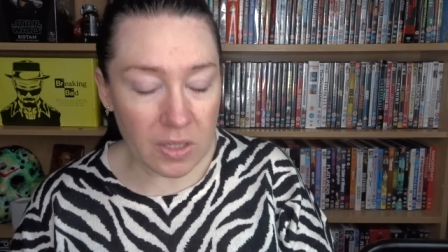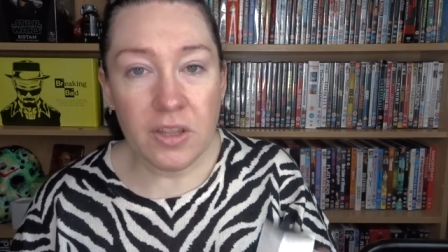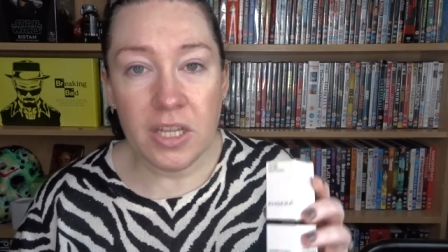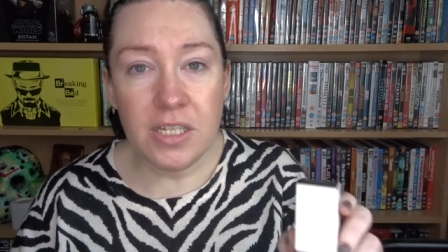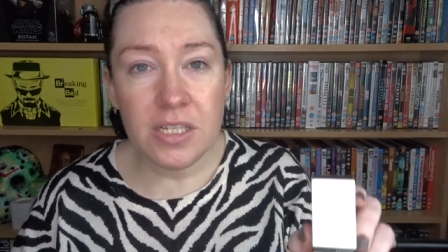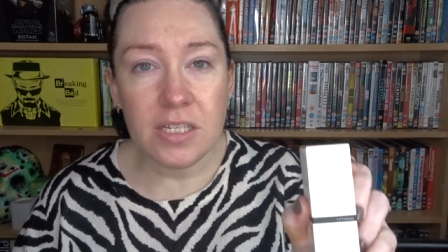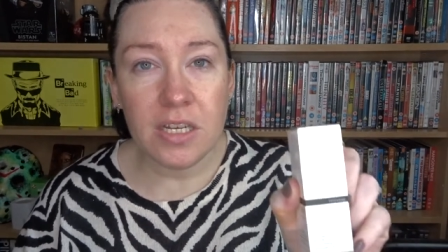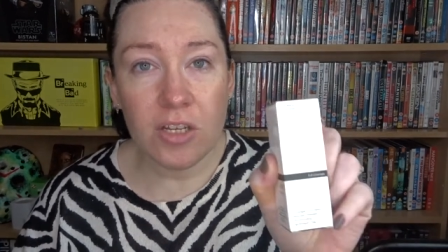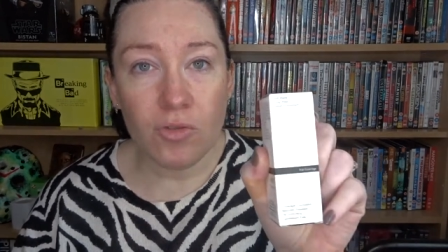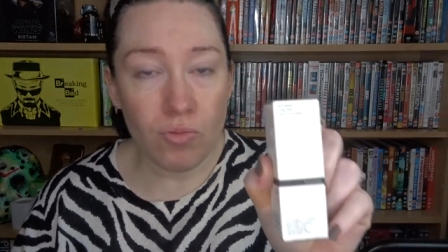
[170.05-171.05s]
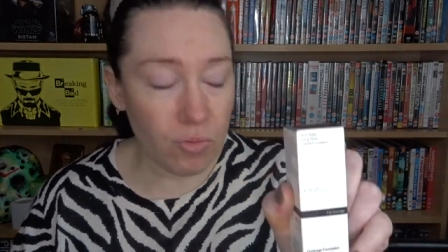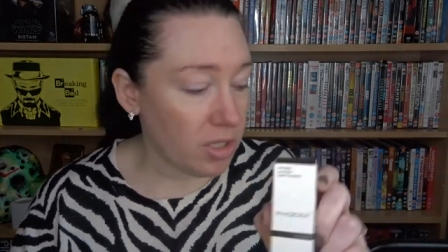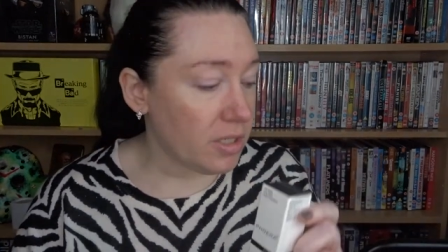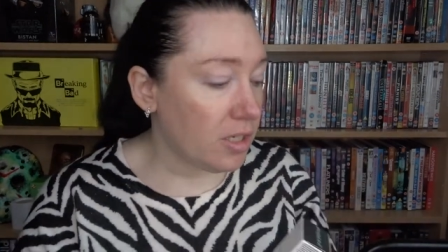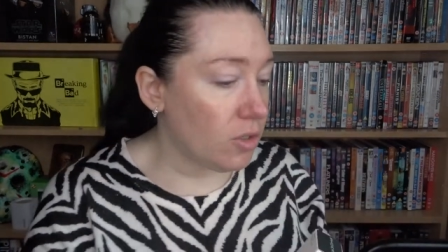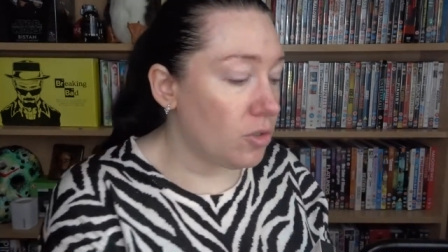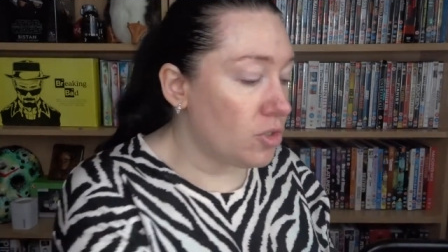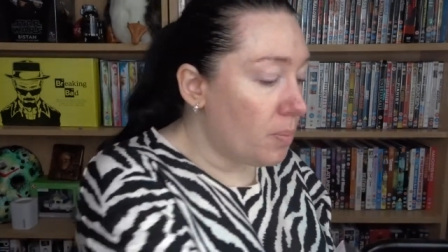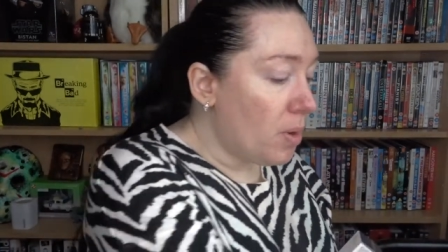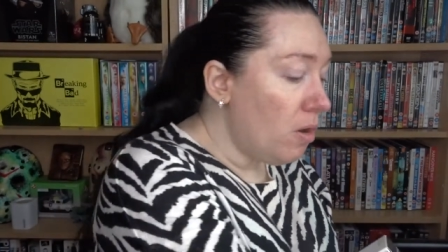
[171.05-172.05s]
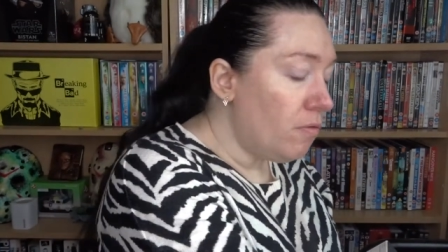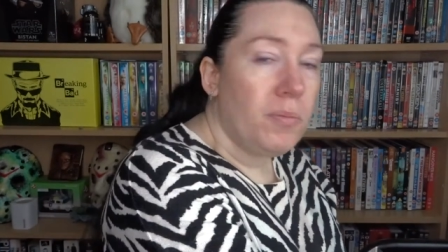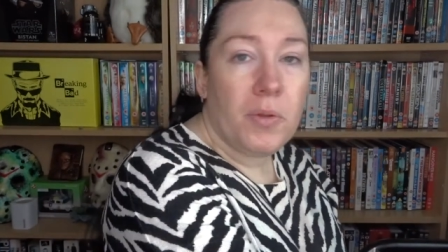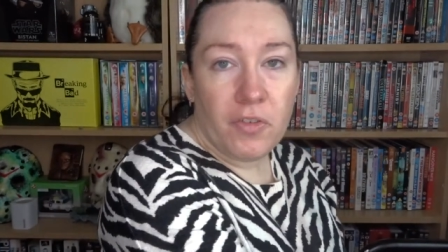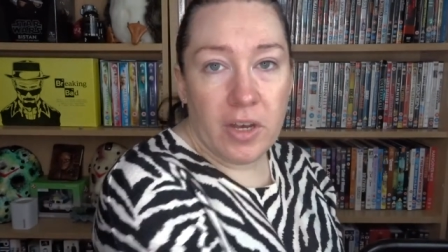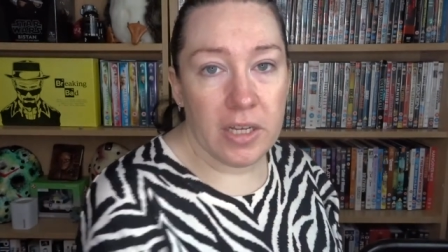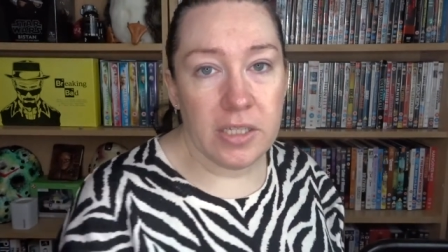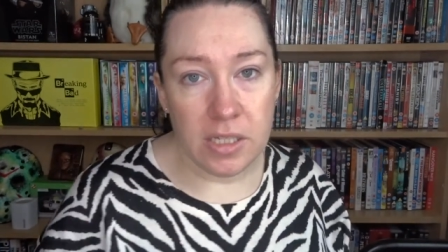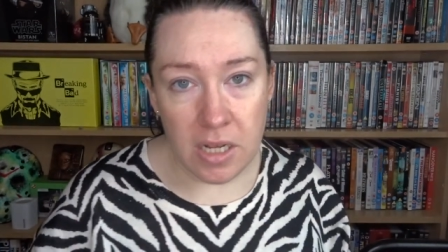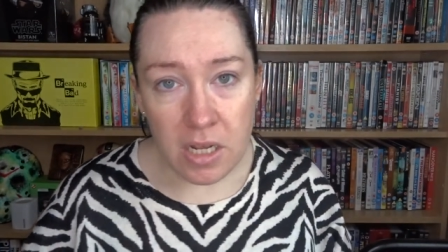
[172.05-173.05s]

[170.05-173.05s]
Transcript: this is really good, apart from the fact,